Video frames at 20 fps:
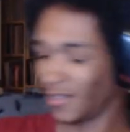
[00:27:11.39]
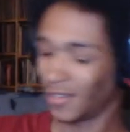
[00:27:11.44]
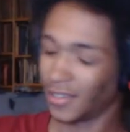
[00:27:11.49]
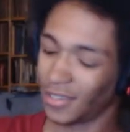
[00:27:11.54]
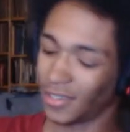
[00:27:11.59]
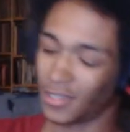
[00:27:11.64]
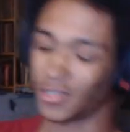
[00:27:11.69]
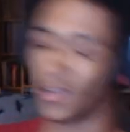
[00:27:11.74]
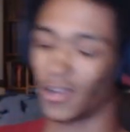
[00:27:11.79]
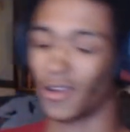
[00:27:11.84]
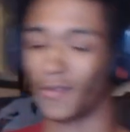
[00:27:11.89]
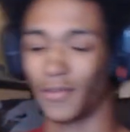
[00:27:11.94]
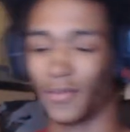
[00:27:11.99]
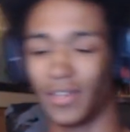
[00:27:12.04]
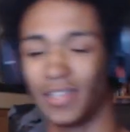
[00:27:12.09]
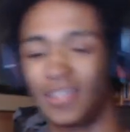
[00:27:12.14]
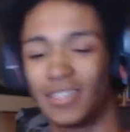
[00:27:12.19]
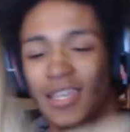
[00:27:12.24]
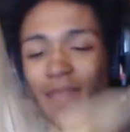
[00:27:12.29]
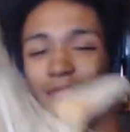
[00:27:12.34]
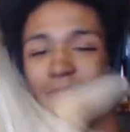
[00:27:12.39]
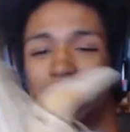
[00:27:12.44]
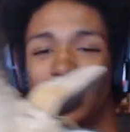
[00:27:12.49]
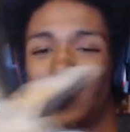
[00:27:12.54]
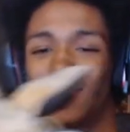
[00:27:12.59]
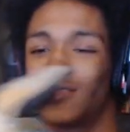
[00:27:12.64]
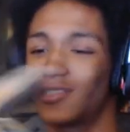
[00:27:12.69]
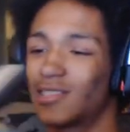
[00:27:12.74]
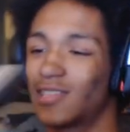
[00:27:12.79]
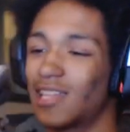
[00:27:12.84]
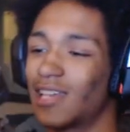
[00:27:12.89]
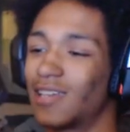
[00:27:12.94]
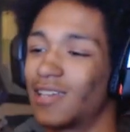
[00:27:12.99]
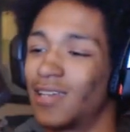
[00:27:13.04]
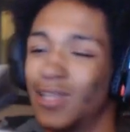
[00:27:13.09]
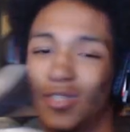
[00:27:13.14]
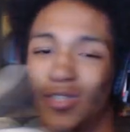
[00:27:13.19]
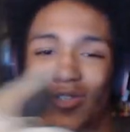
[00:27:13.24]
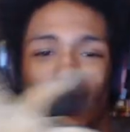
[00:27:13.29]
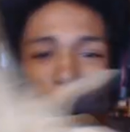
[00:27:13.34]
These aren't really Tims. They're just like
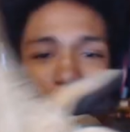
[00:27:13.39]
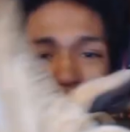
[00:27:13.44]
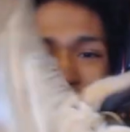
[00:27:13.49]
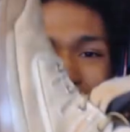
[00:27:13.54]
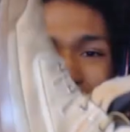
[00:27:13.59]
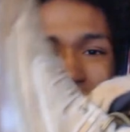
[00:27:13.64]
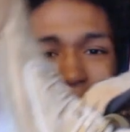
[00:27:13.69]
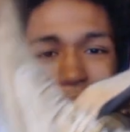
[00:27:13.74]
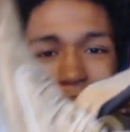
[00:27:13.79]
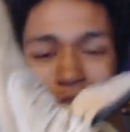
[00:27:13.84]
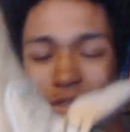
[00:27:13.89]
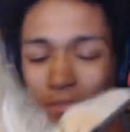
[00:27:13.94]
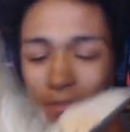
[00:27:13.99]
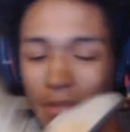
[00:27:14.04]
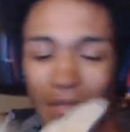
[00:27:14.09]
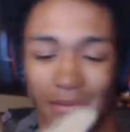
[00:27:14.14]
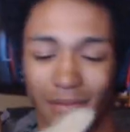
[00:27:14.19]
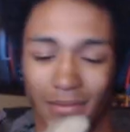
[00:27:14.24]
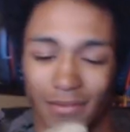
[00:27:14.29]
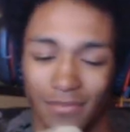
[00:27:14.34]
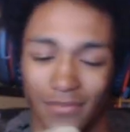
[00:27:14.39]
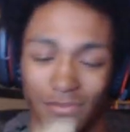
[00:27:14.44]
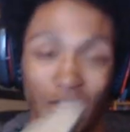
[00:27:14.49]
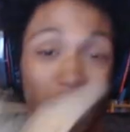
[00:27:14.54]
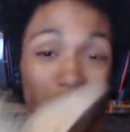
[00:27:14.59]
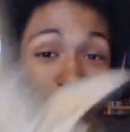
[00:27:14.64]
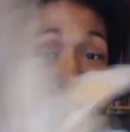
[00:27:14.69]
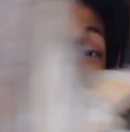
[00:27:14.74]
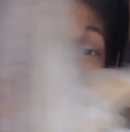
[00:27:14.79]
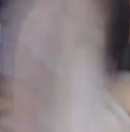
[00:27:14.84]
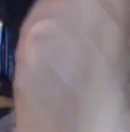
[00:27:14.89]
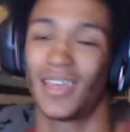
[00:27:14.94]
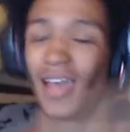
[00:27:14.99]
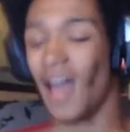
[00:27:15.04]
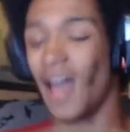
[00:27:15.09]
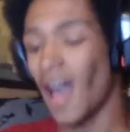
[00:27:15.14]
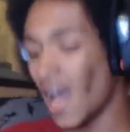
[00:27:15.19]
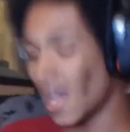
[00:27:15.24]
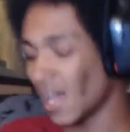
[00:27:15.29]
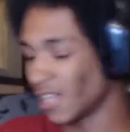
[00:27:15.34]
construction boots, but they look like Tims.
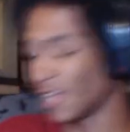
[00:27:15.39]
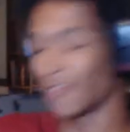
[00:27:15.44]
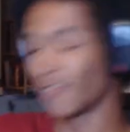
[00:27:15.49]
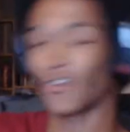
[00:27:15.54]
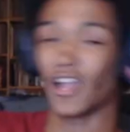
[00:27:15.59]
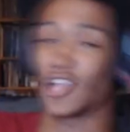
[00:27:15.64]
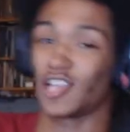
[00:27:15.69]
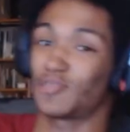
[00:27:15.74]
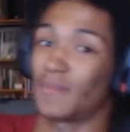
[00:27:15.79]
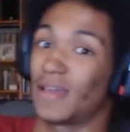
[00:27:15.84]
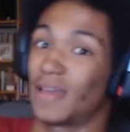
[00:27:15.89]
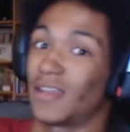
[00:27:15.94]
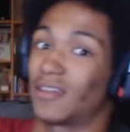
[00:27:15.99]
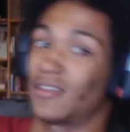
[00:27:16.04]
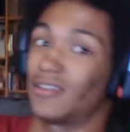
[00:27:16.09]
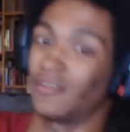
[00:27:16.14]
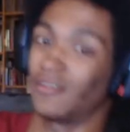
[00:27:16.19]
I love Crash Bandicoot.